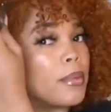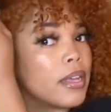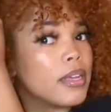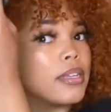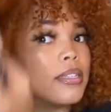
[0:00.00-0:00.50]

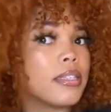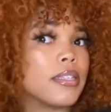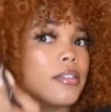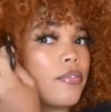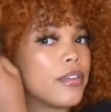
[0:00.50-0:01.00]

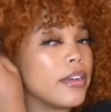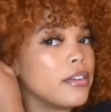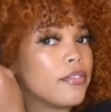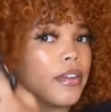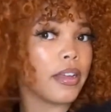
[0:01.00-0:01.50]
because it's a
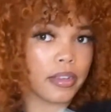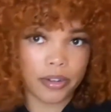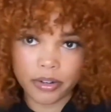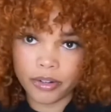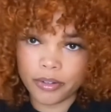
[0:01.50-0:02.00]
very
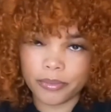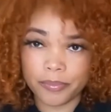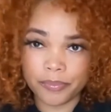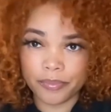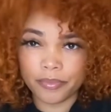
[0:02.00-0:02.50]
defined
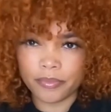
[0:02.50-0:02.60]
curl